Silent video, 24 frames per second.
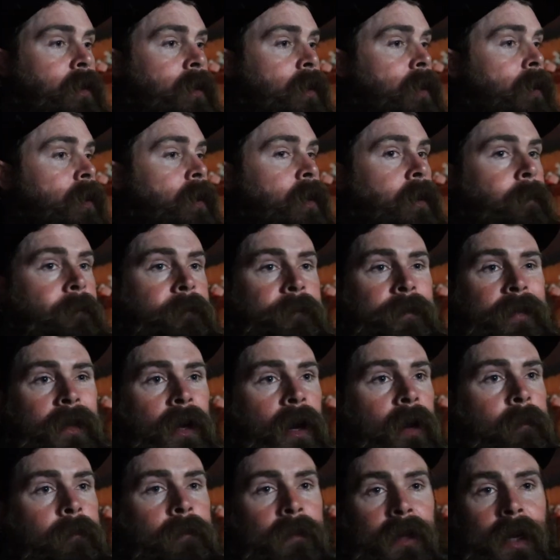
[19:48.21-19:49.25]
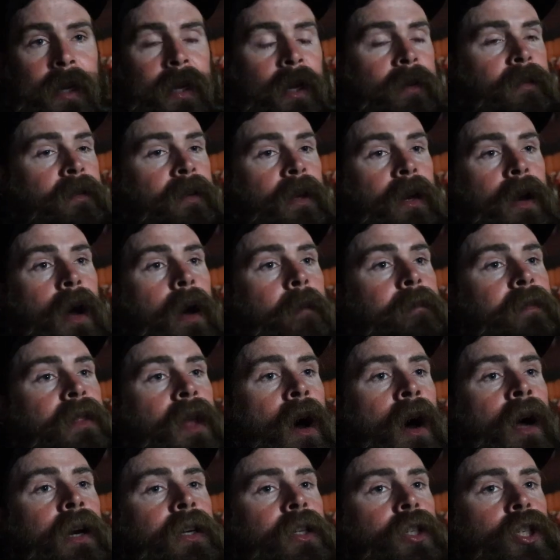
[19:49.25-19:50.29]
Um, I'm Like I said, I'm
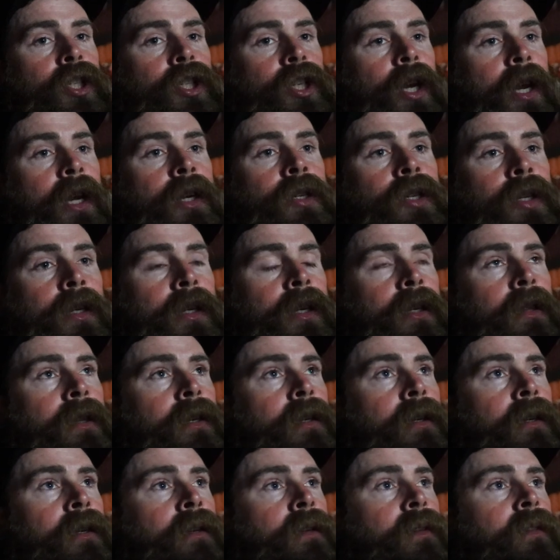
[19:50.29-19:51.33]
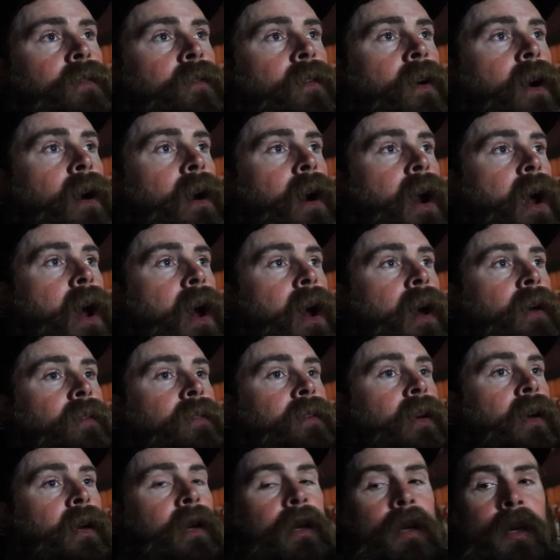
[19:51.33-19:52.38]
not changing anything as far
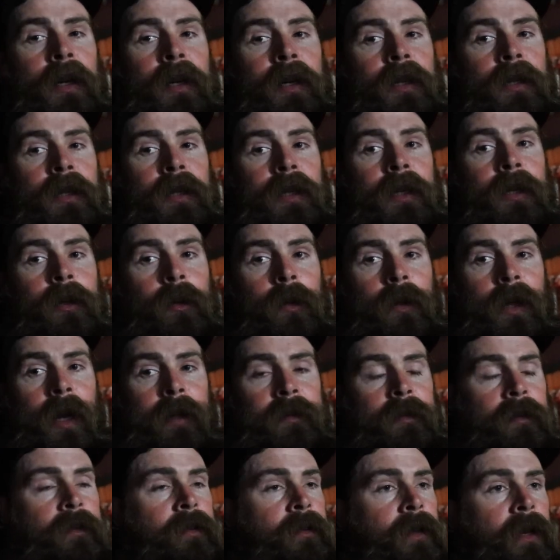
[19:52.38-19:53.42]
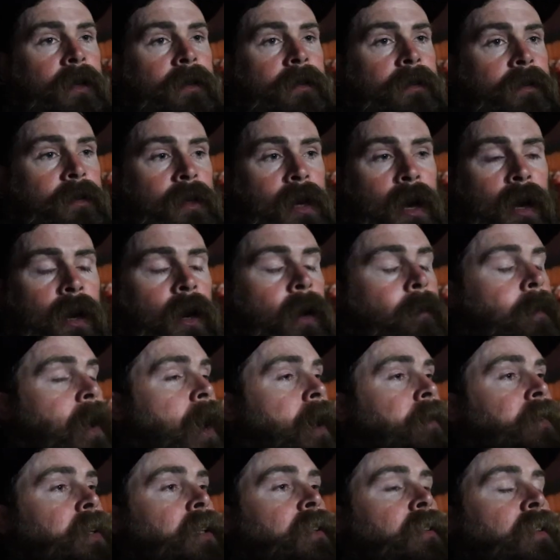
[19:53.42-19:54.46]
as any of the equalizer settings yet. I'm
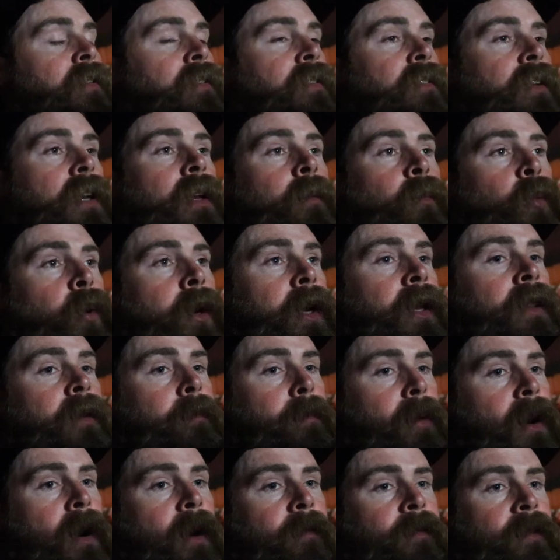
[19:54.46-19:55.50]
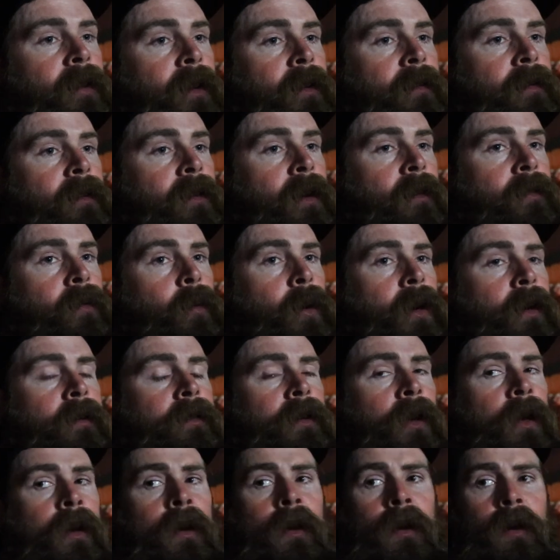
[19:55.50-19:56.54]
having it the same way the BAVSOUND stuff was.